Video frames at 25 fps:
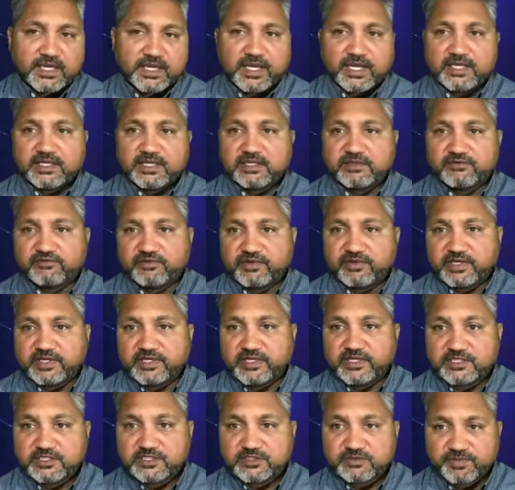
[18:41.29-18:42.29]
and a very
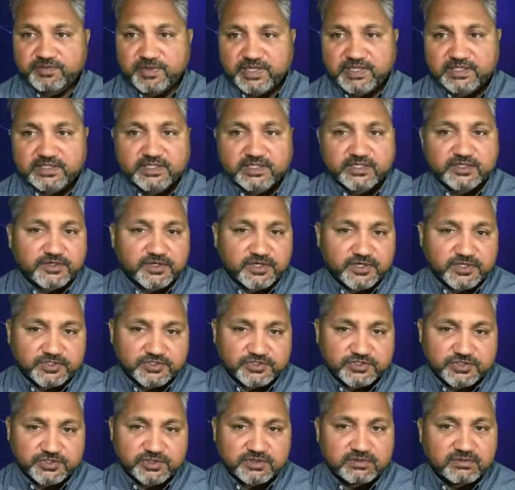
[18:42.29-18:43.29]
respected
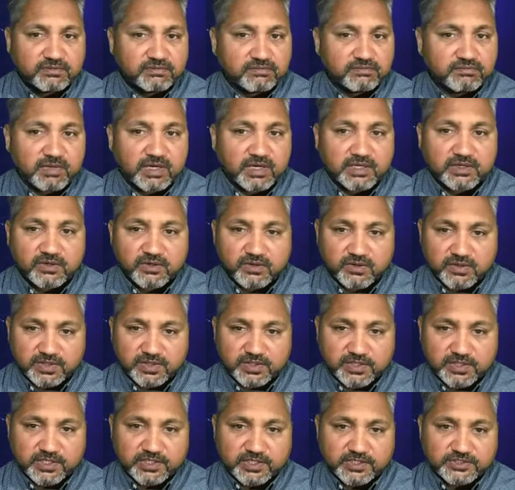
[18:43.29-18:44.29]
religion, minority
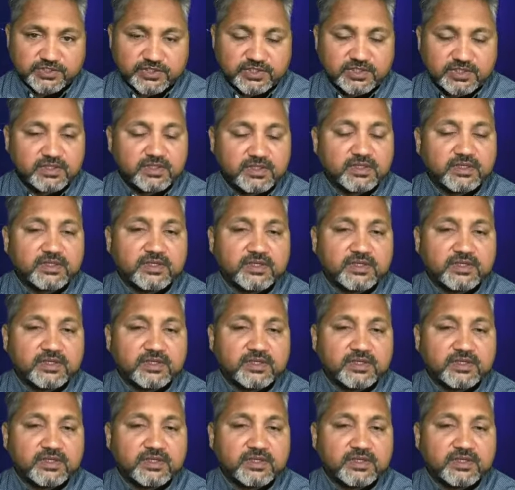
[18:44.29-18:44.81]
religion,